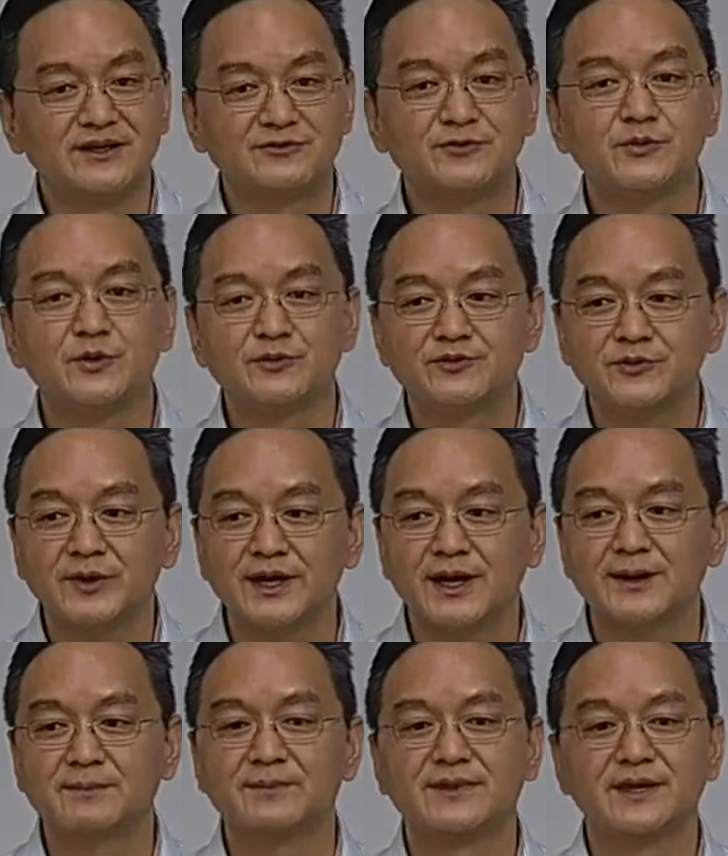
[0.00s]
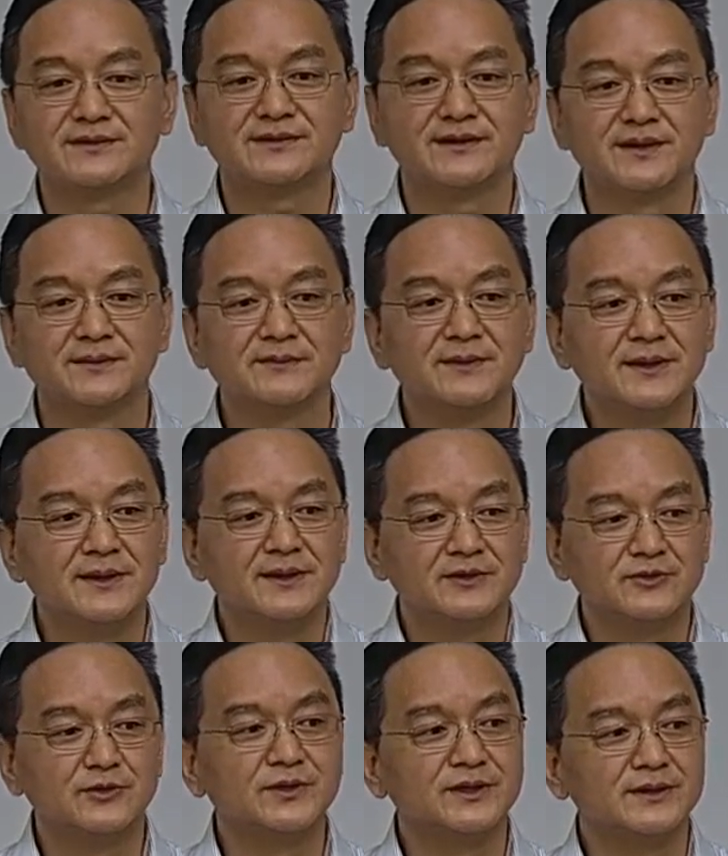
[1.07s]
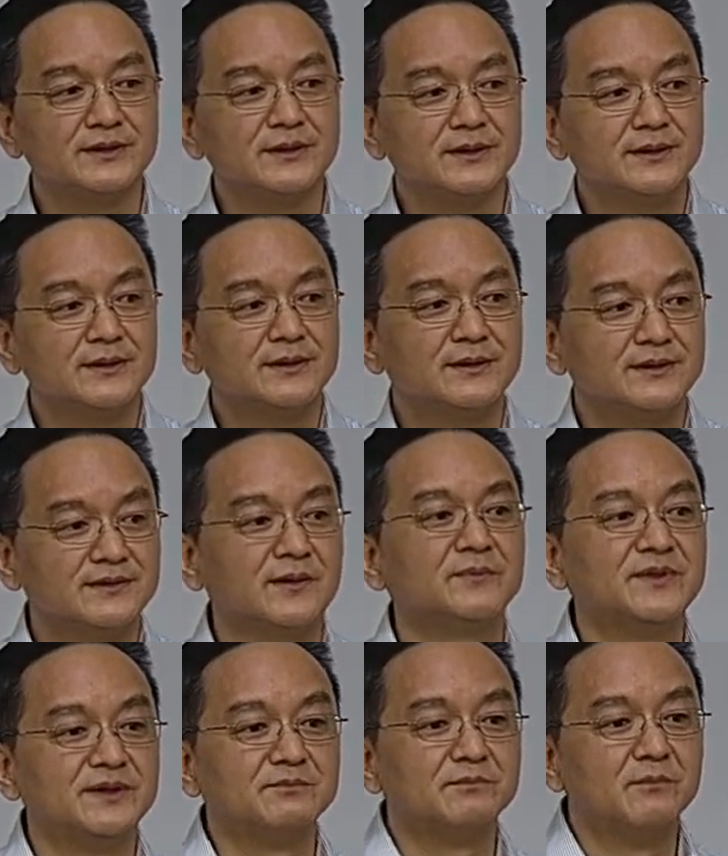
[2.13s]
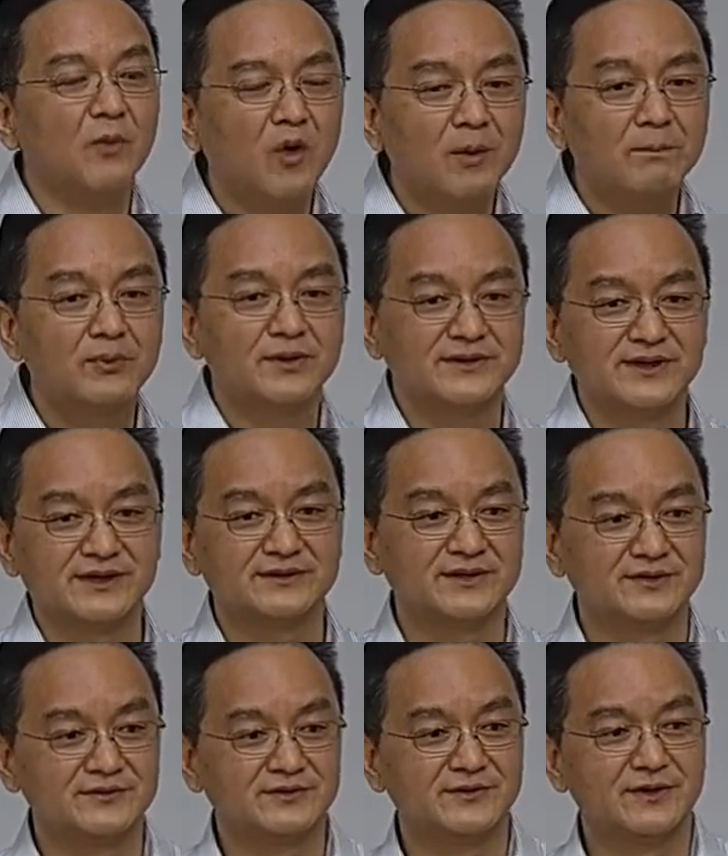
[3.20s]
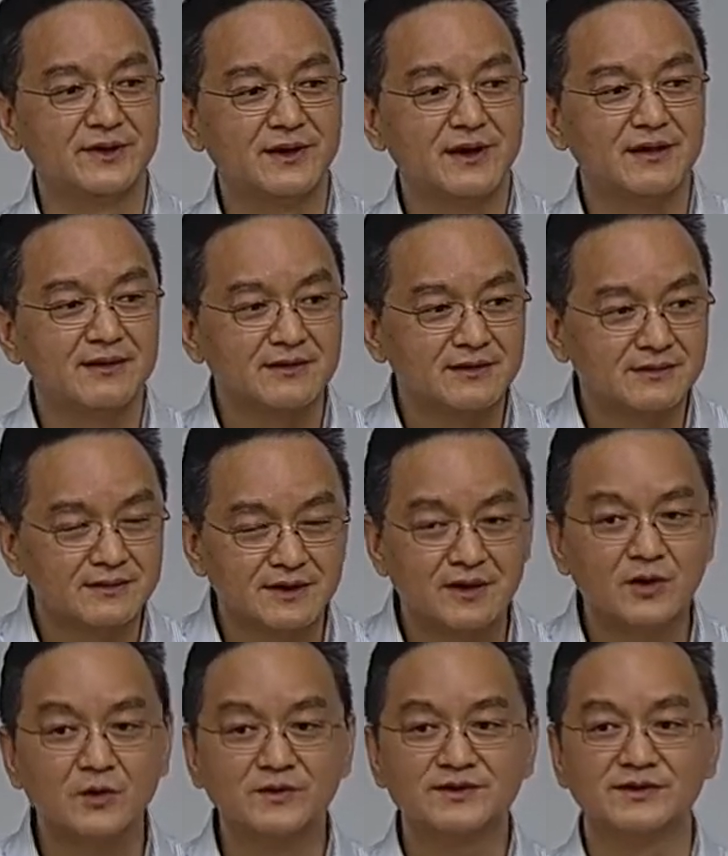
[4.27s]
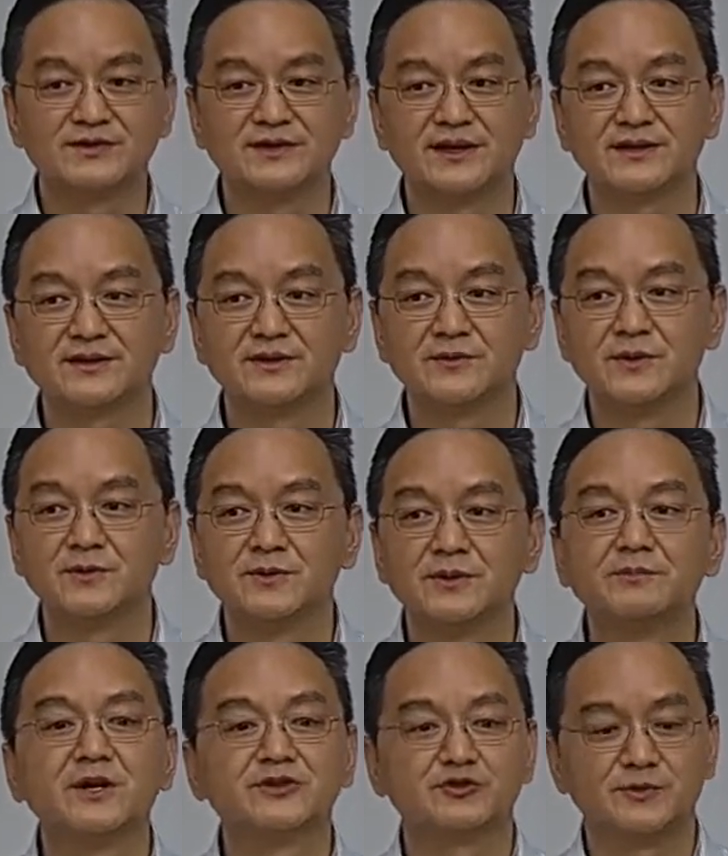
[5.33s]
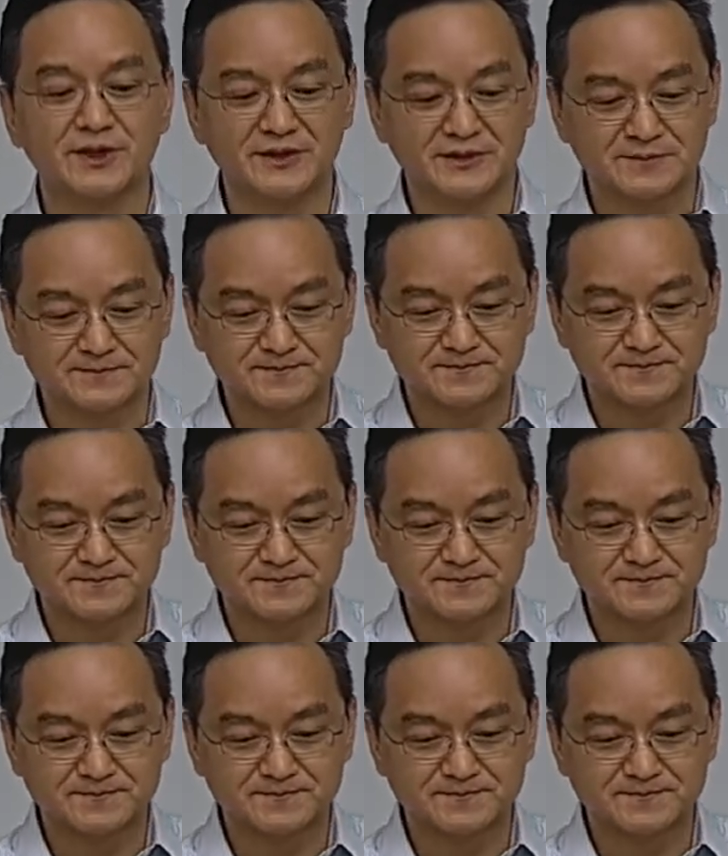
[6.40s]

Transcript: if you free up that time doing something more productive, the whole society will be much better.